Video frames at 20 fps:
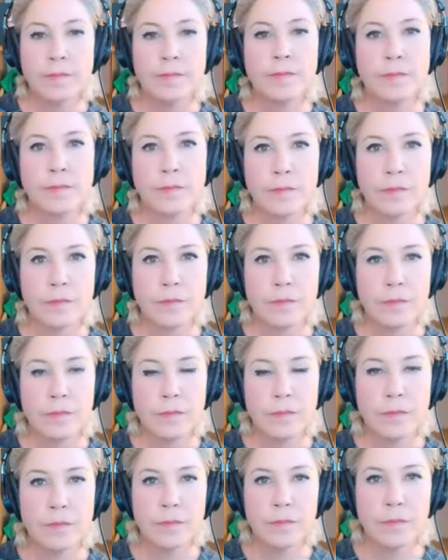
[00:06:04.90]

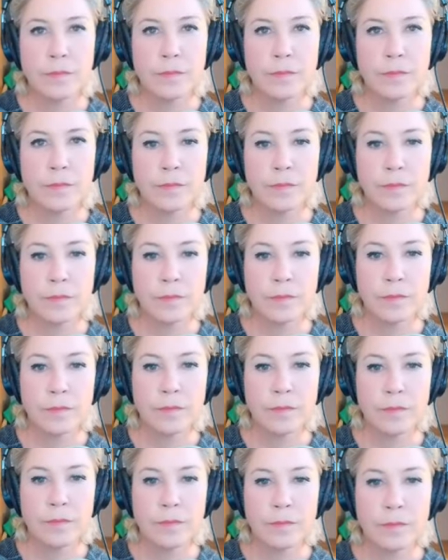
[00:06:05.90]

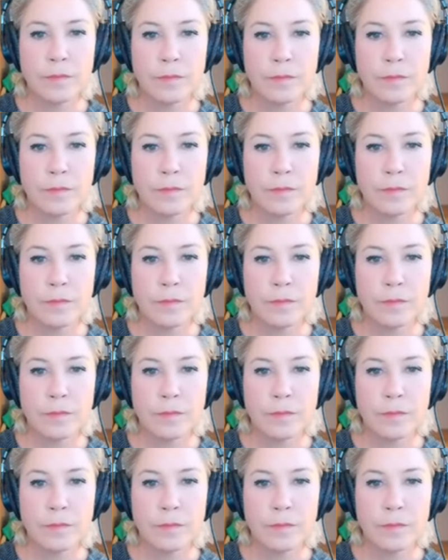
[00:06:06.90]
No words are spoken by the person on screen.